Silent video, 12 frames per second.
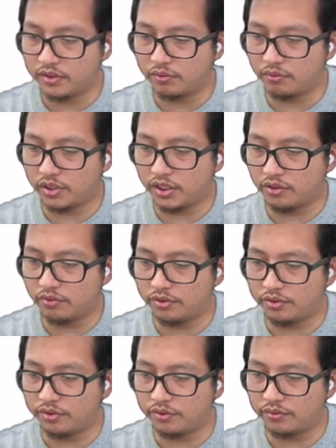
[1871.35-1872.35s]
This is y
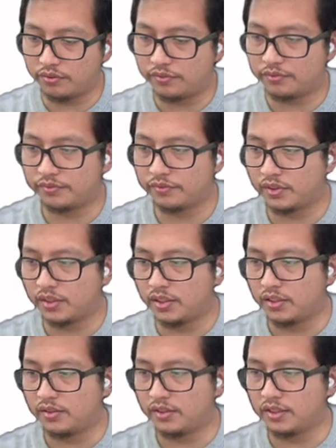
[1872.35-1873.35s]
equal 2.
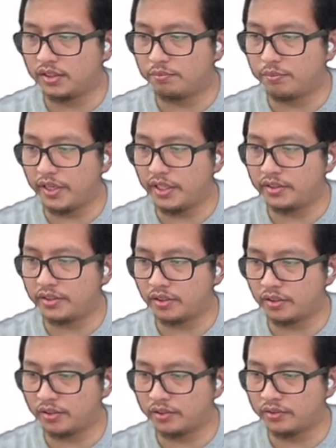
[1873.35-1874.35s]
This is
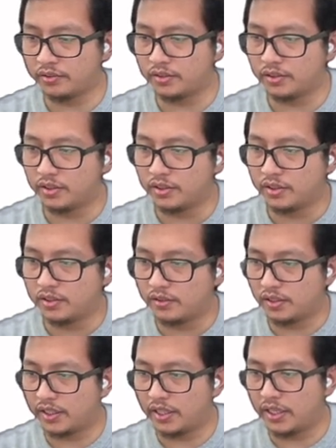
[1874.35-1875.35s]
based on
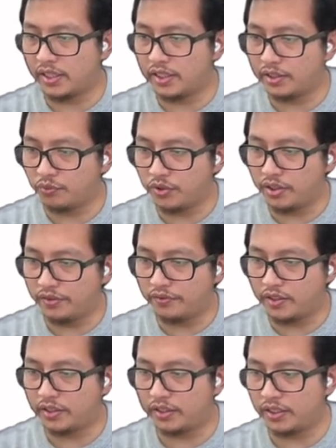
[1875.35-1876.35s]
the k that
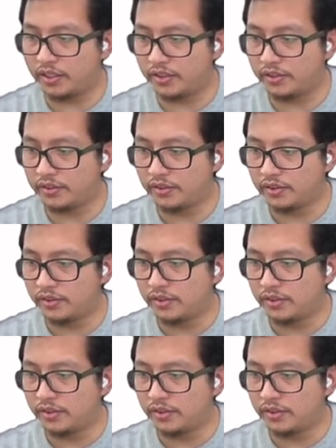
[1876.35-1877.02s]
we define here.